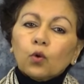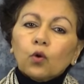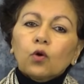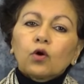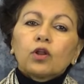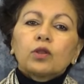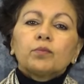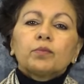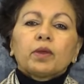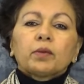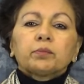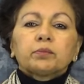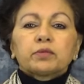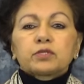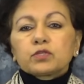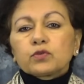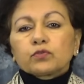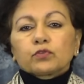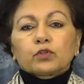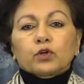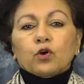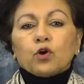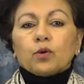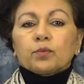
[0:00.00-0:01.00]
all members
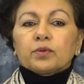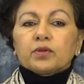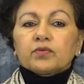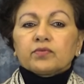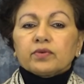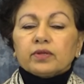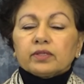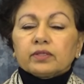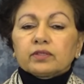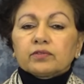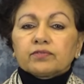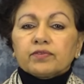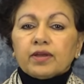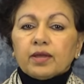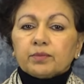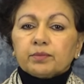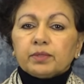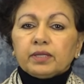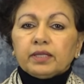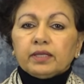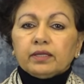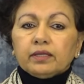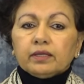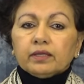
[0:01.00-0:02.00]
of the Commonwealth
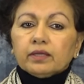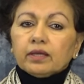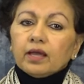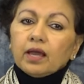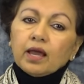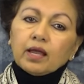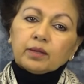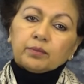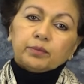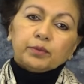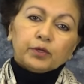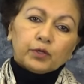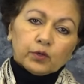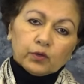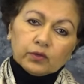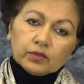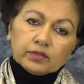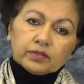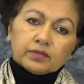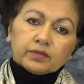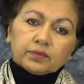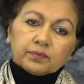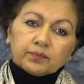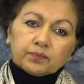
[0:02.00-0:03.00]
family and
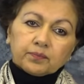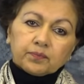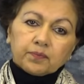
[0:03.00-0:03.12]
beyond.